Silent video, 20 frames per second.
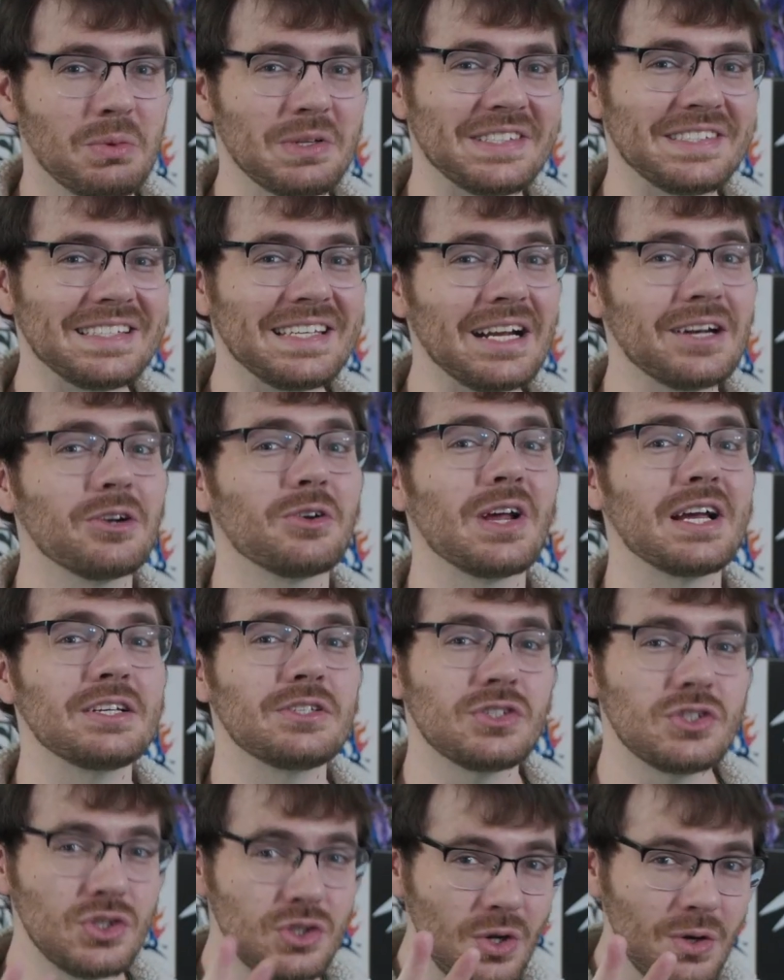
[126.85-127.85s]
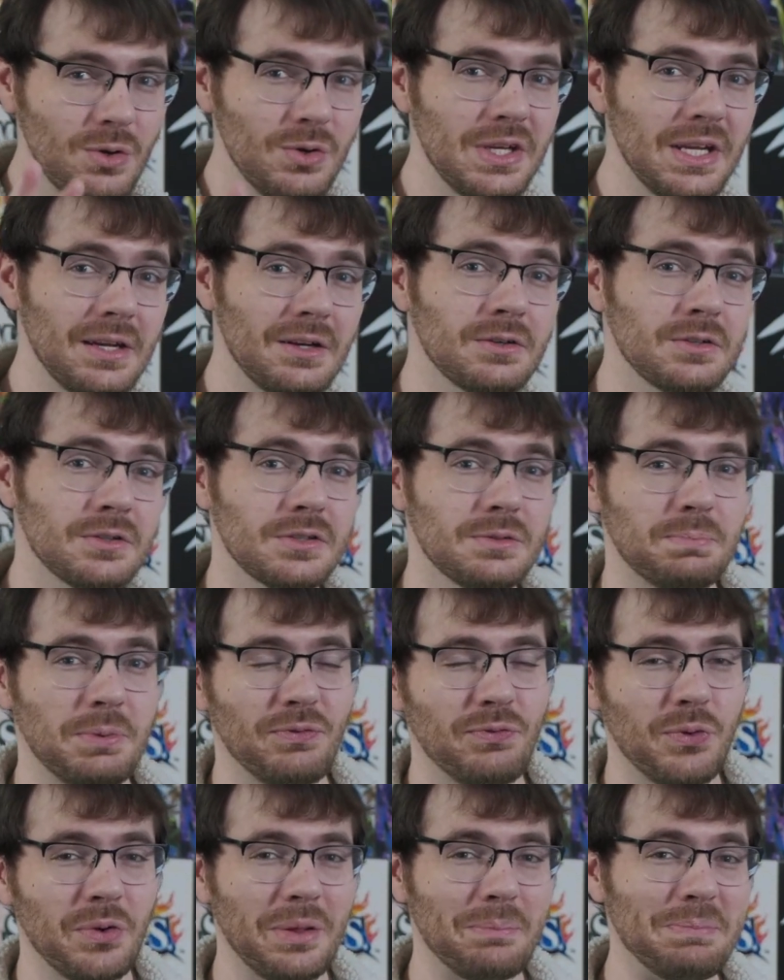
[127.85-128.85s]
was standardized 2 years
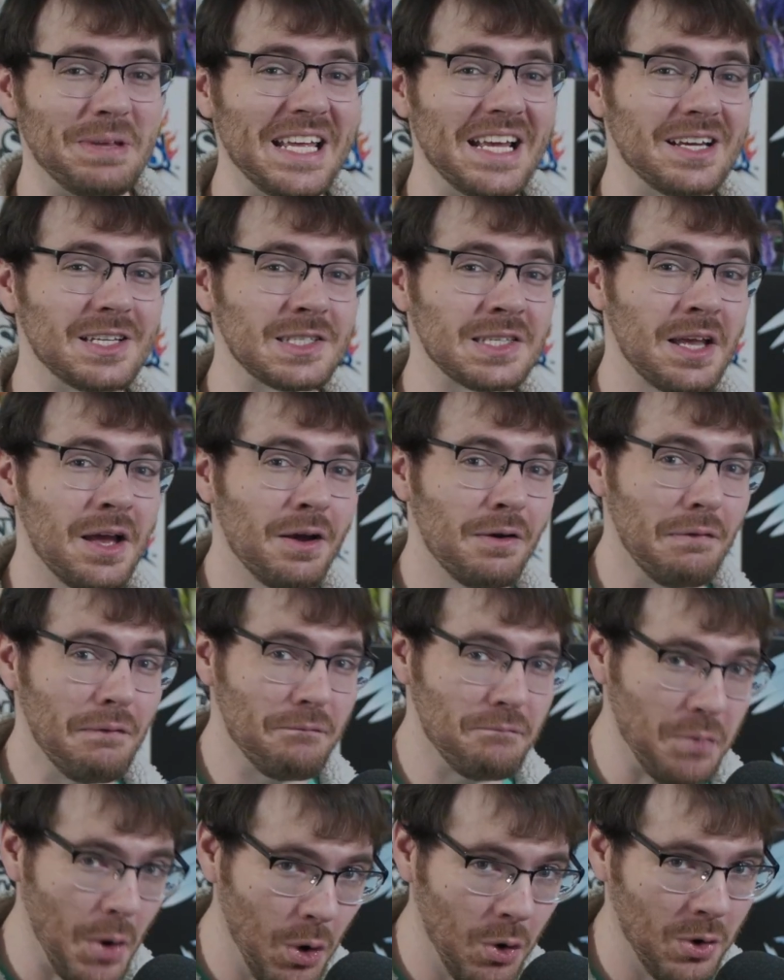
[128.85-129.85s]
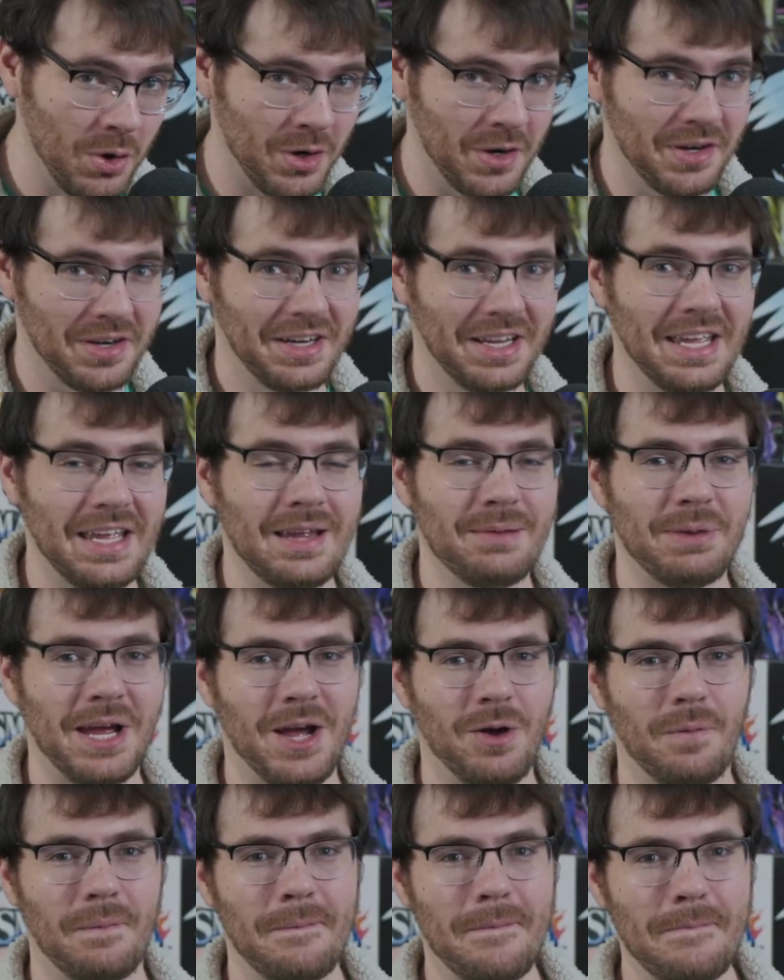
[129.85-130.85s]
before the PS4 came out,